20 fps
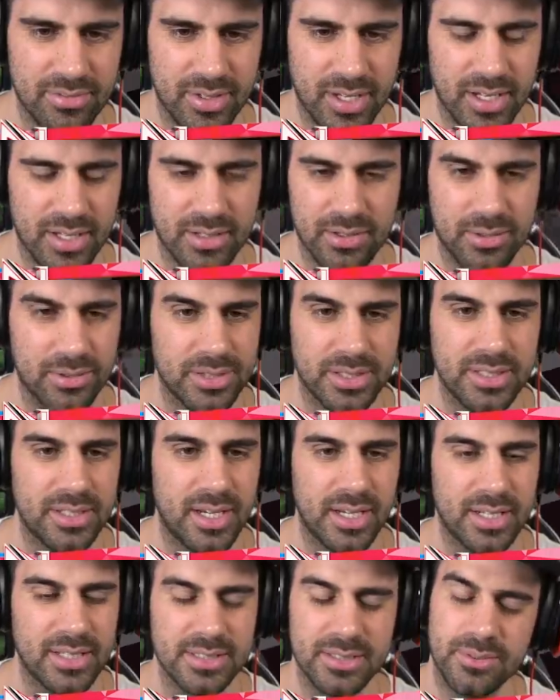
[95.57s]
uh, golden
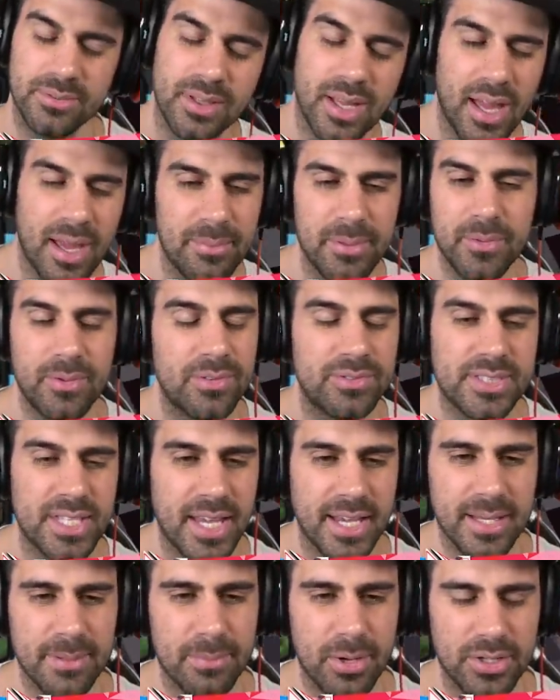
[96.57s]
nuggets, and we, I mean, we've
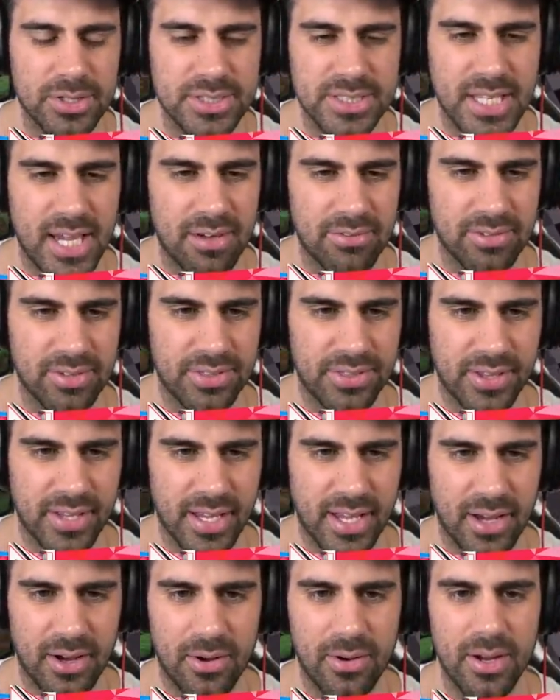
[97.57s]
taken mostly everything
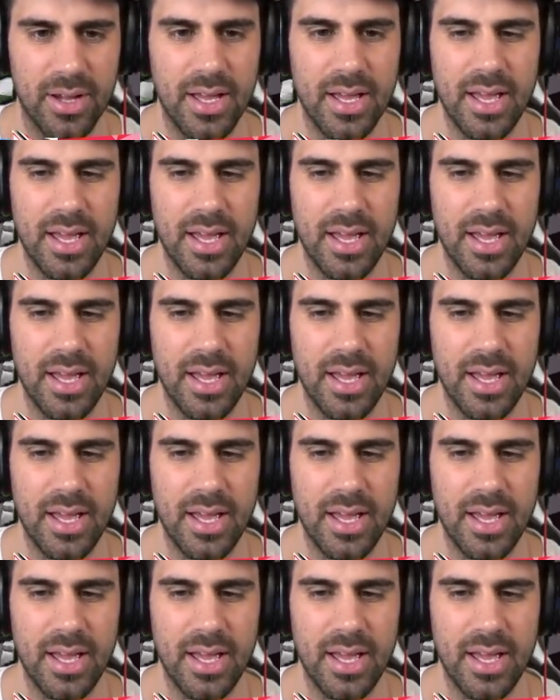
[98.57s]
out.